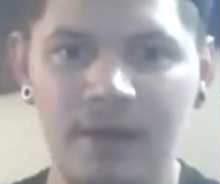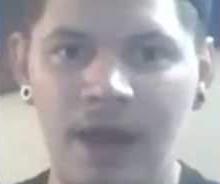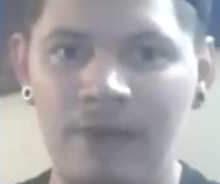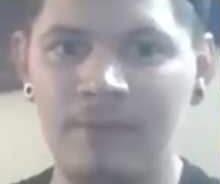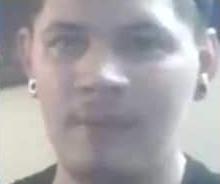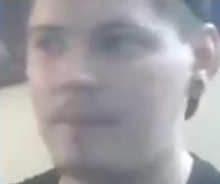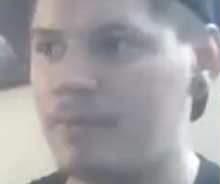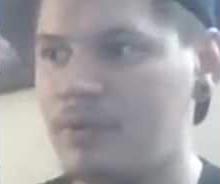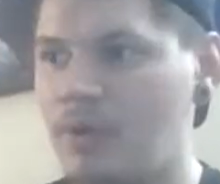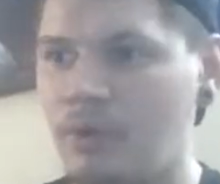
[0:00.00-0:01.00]
I
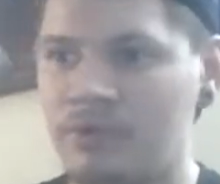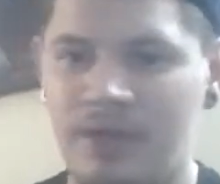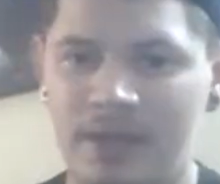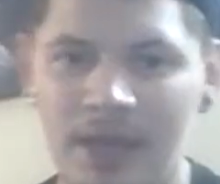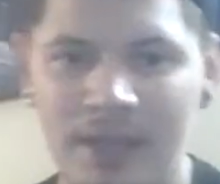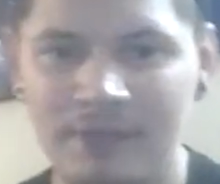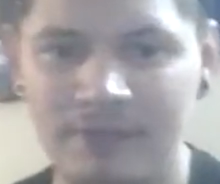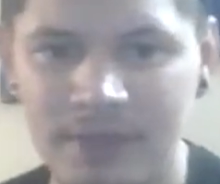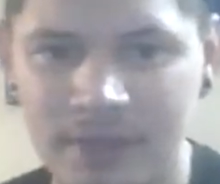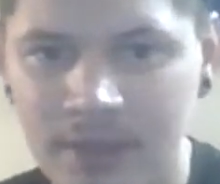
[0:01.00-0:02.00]
remember the whole thing. I live
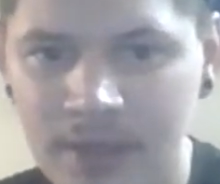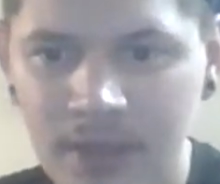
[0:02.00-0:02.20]
in